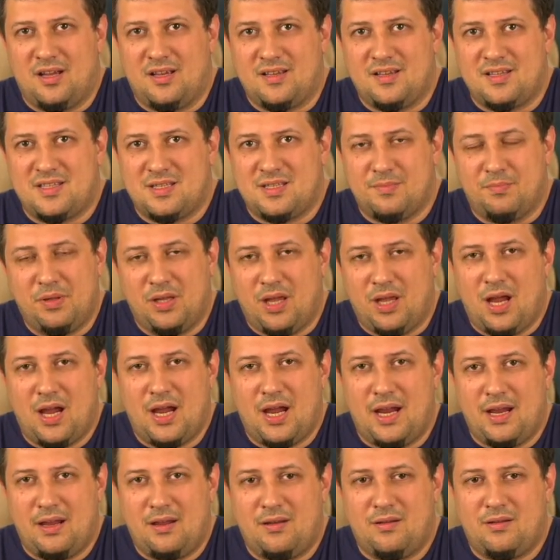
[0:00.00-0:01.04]

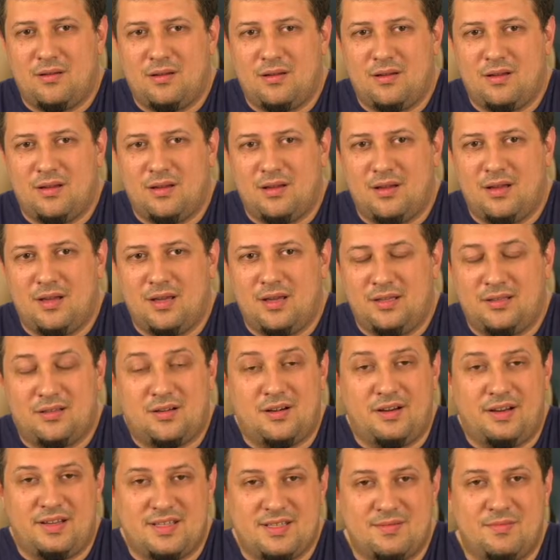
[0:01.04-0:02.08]
Supply
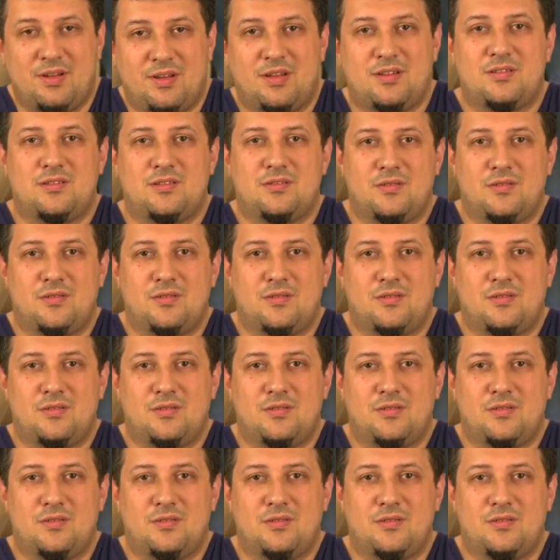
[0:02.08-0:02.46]
increment